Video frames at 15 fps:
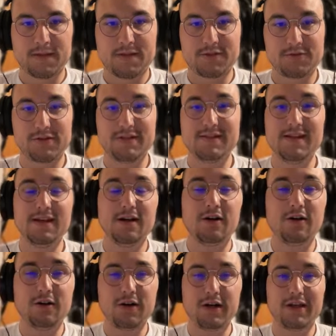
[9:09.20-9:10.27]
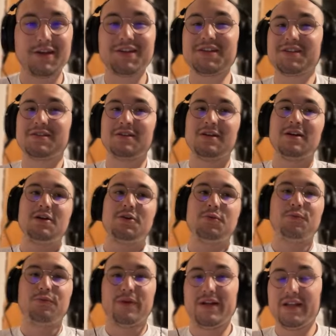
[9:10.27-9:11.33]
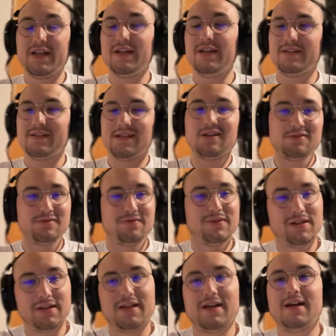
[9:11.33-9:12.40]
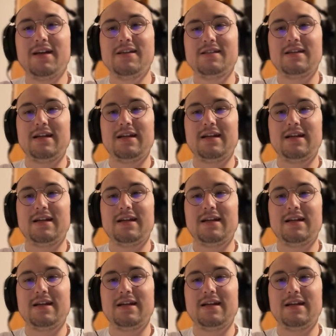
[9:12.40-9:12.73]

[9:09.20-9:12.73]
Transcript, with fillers: So you can see our kick is ready. It sounds really nice.